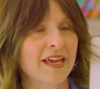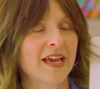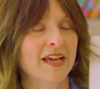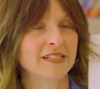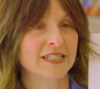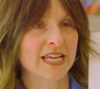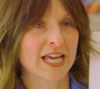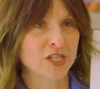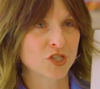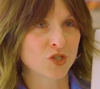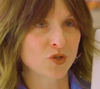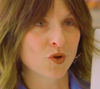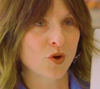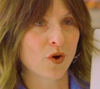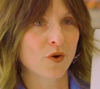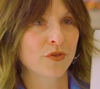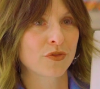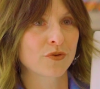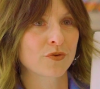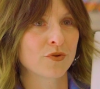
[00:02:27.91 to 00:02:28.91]
And as you
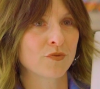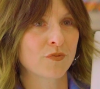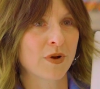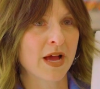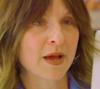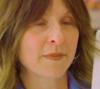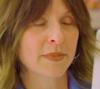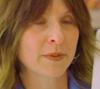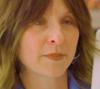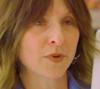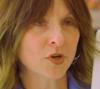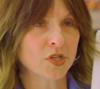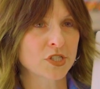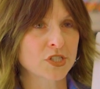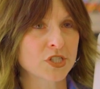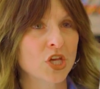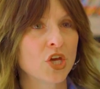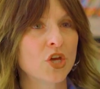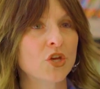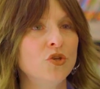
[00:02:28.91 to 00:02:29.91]
go through rhyming
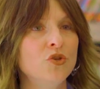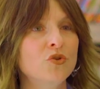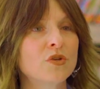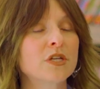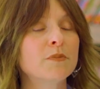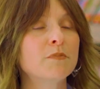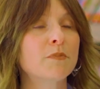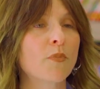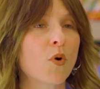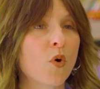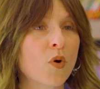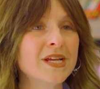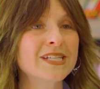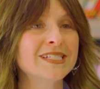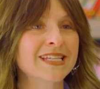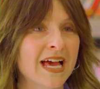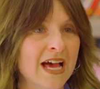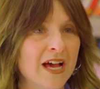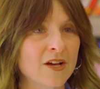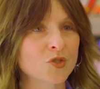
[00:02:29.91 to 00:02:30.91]
books, you can
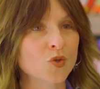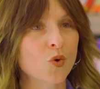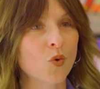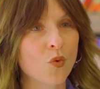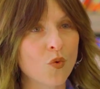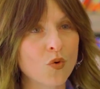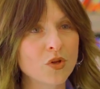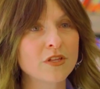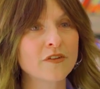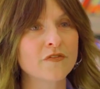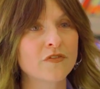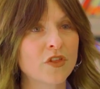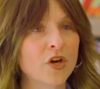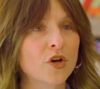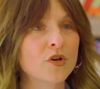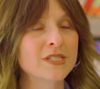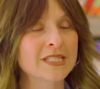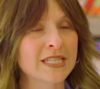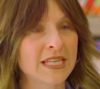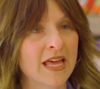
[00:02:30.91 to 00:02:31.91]
point out all of
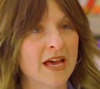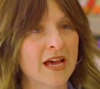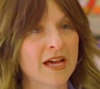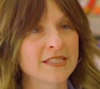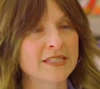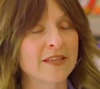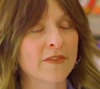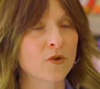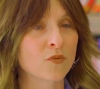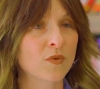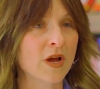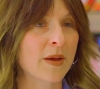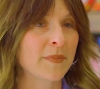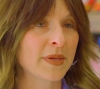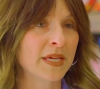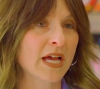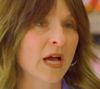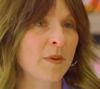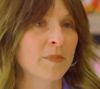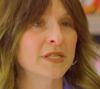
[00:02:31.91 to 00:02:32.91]
those lines and the
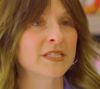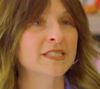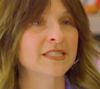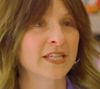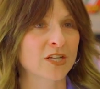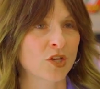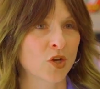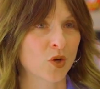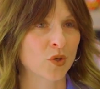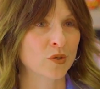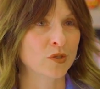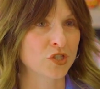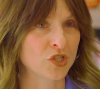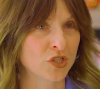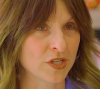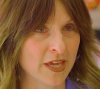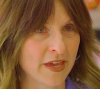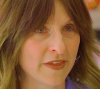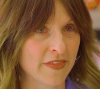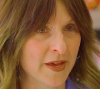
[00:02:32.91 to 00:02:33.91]
rhyming couplets that go
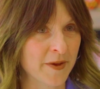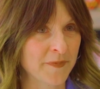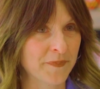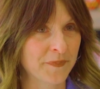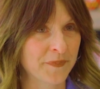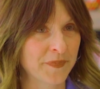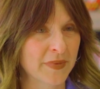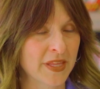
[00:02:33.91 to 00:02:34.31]
together.